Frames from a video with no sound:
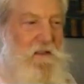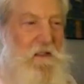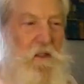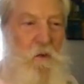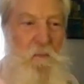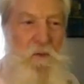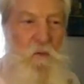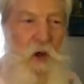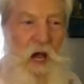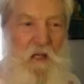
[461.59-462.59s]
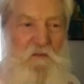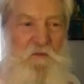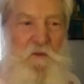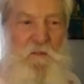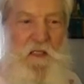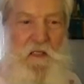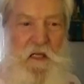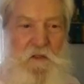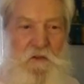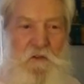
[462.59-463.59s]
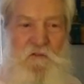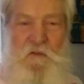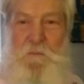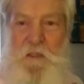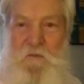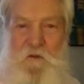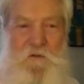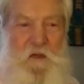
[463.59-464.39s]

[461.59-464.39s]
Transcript: equipment-wise, for the many dangers the beaver